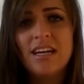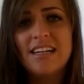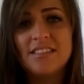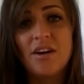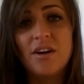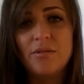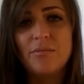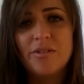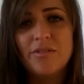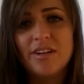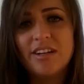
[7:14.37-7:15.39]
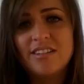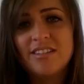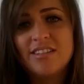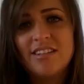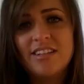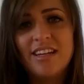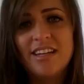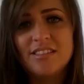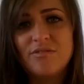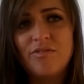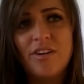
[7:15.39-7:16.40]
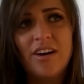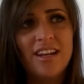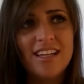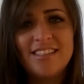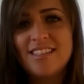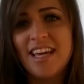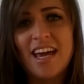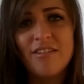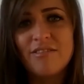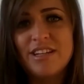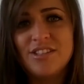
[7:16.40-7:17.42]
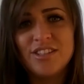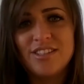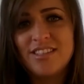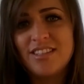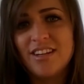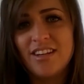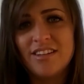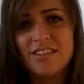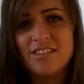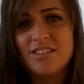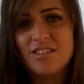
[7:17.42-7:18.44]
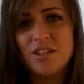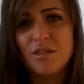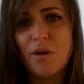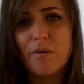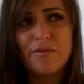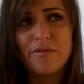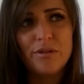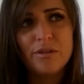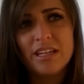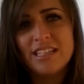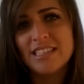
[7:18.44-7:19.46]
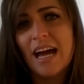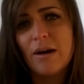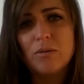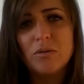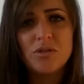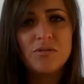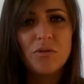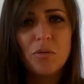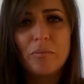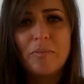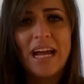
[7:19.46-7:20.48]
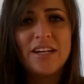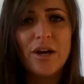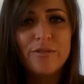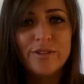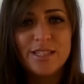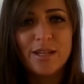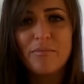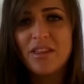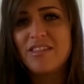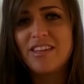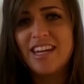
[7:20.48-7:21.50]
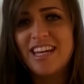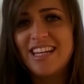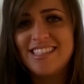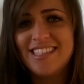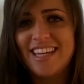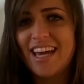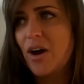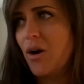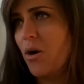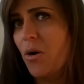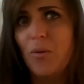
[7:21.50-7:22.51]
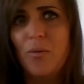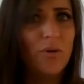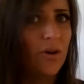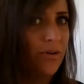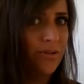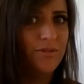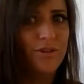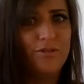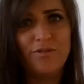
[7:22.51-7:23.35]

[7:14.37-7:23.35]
As a homeowner, it's scary just to throw a few things out or paint over something than it is to get a whole load of new